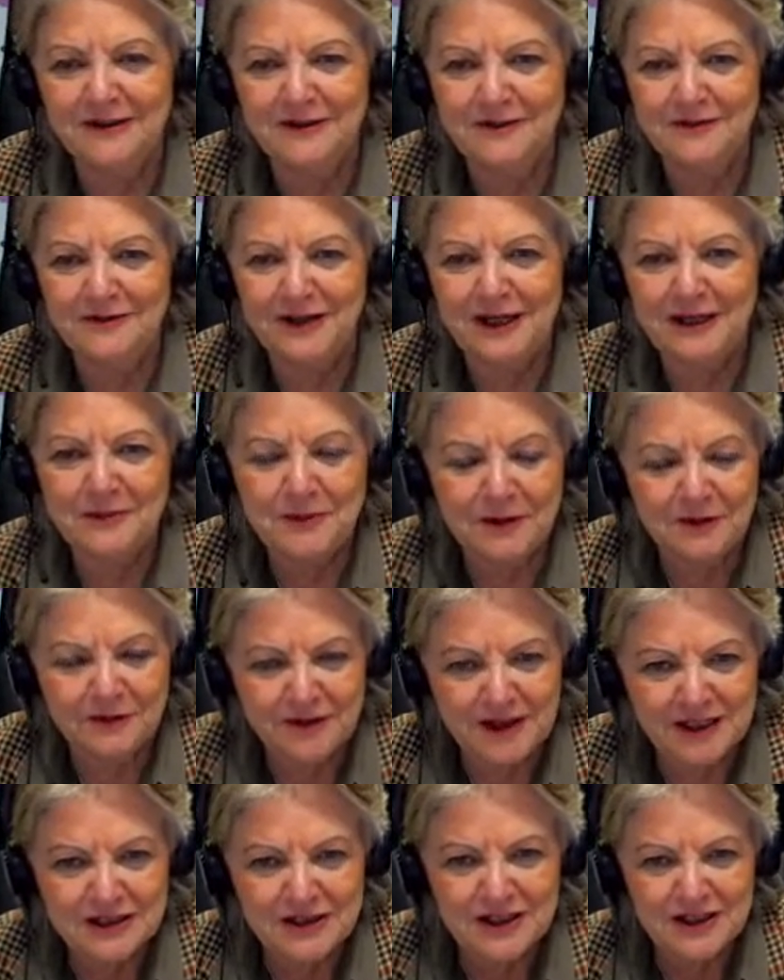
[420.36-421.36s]
very
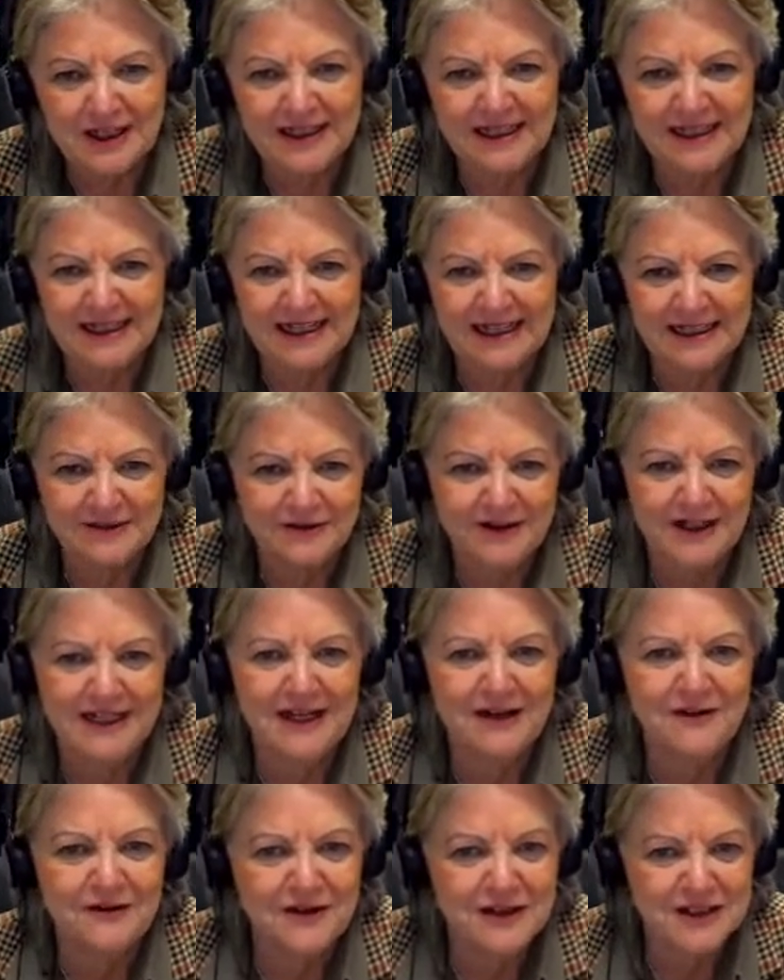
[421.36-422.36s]
professionally and very
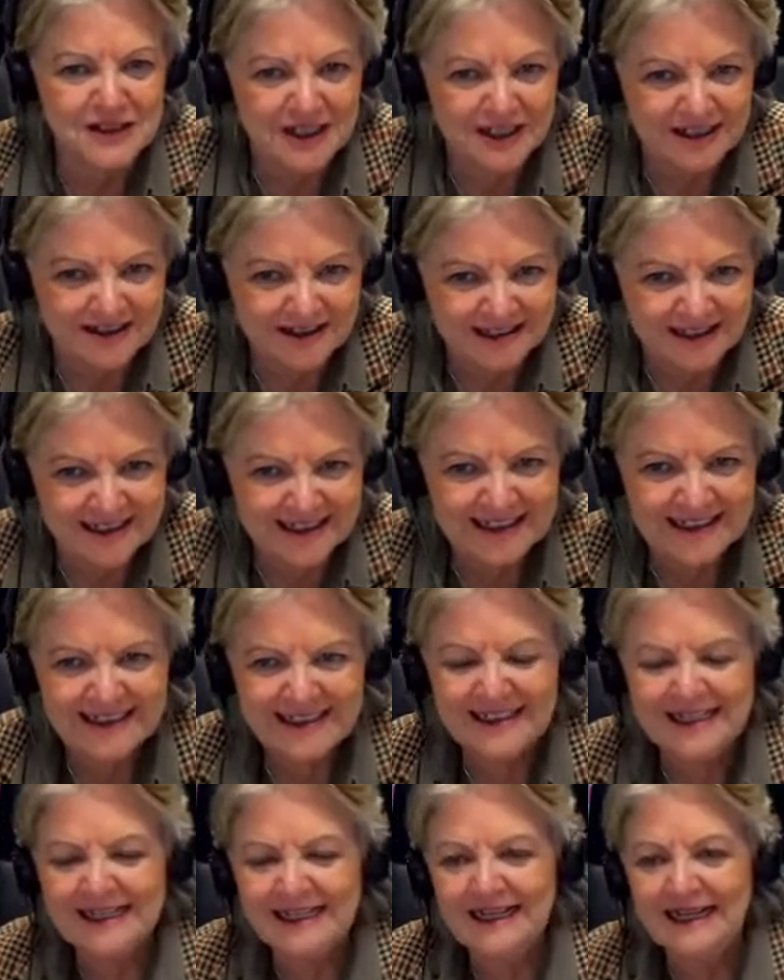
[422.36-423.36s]
efficiently.
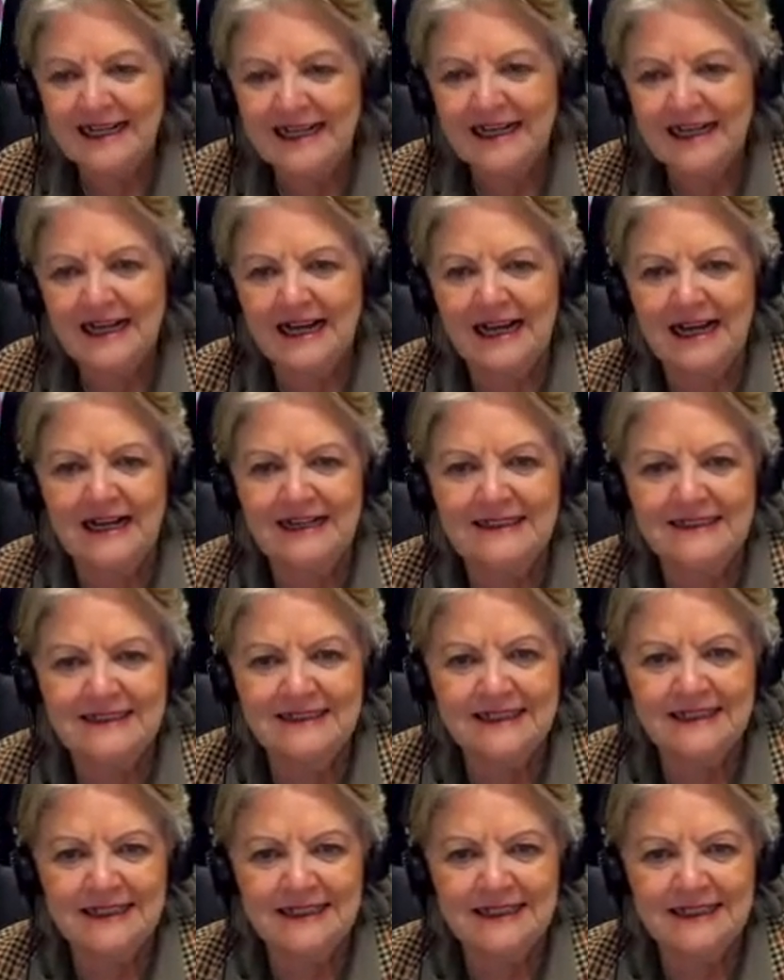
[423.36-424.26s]
And